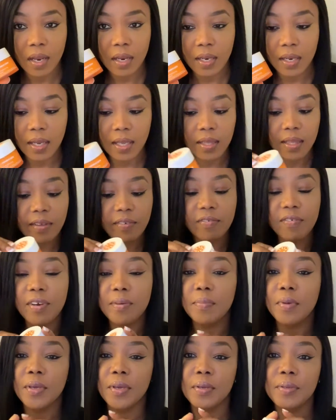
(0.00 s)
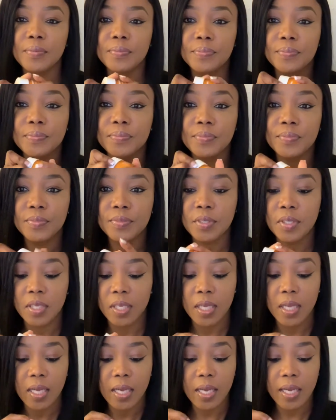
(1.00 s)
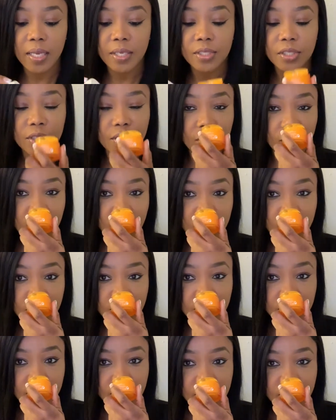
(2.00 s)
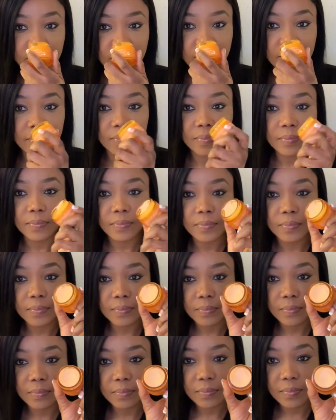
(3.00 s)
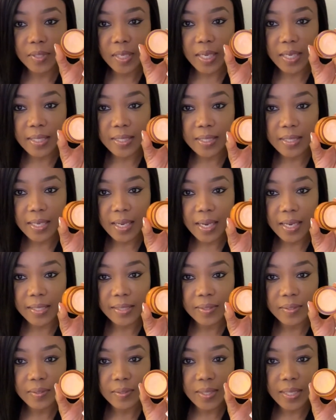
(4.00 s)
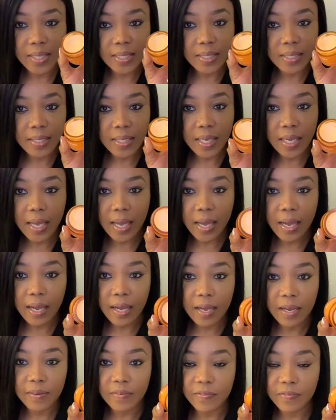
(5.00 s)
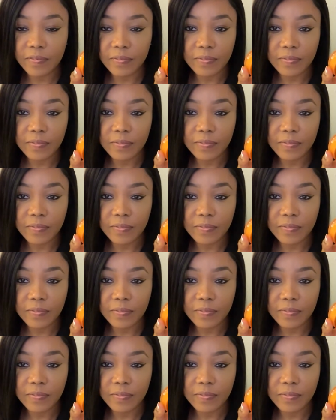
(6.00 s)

Nothing for me. I can show you. The inside, you can see I've